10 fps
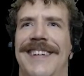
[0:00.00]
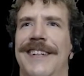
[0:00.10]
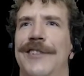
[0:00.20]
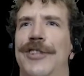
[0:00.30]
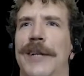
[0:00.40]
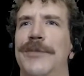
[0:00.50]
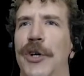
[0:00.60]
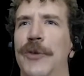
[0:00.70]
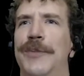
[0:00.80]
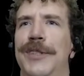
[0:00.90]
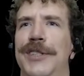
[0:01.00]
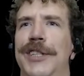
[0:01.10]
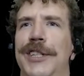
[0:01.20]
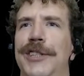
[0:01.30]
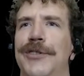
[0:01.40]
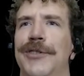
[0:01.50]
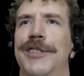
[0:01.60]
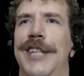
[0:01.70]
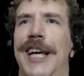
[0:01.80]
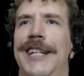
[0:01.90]
James, hope to see your
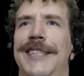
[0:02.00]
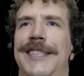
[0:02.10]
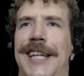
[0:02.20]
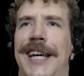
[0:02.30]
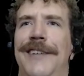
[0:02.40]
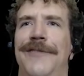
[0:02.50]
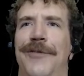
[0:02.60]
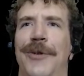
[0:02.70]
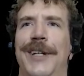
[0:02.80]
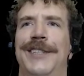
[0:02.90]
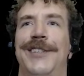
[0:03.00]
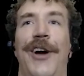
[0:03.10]
10 voice...